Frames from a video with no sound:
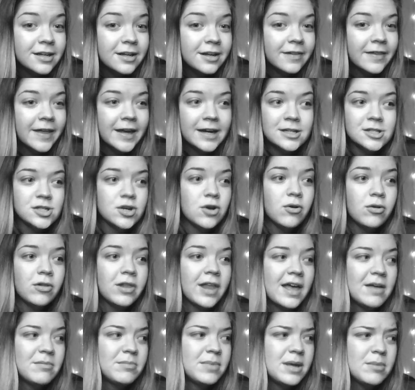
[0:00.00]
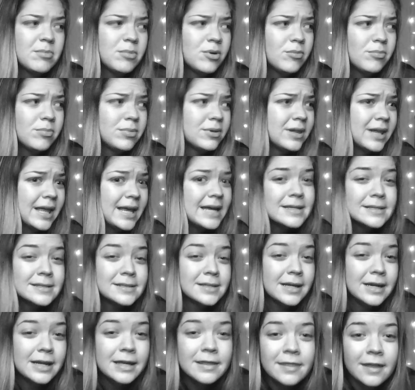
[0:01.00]
Like, don't let people place
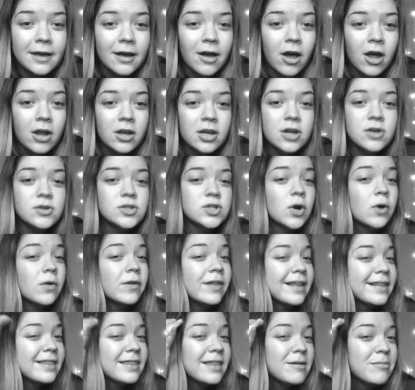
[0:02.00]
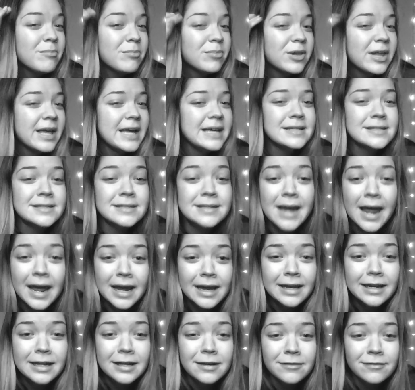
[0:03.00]
anything on you. Don't let them place
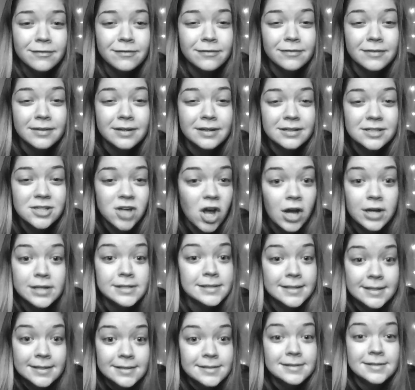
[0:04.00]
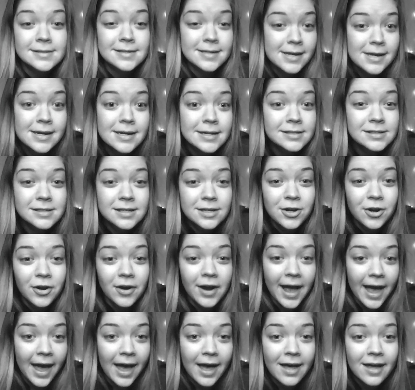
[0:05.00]
negative, toxic seeds in your
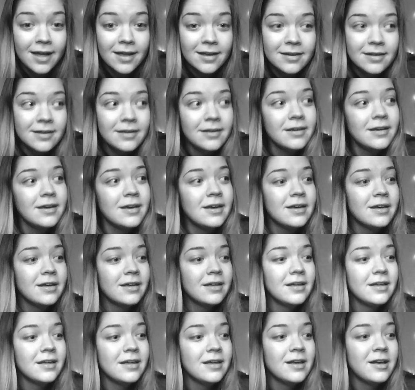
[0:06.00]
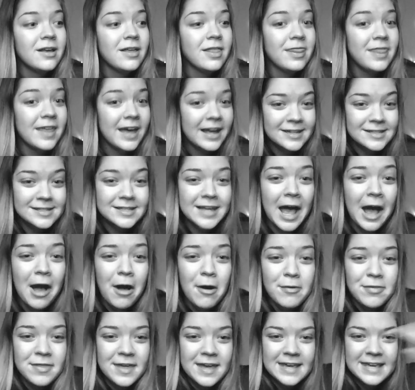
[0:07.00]
head. That's how
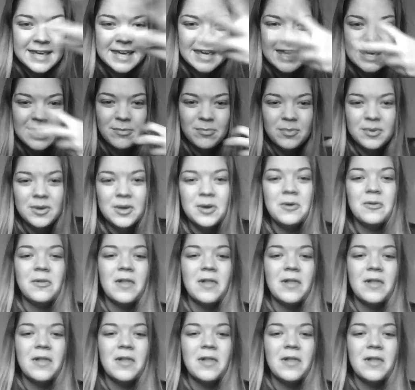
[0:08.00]
they keep you.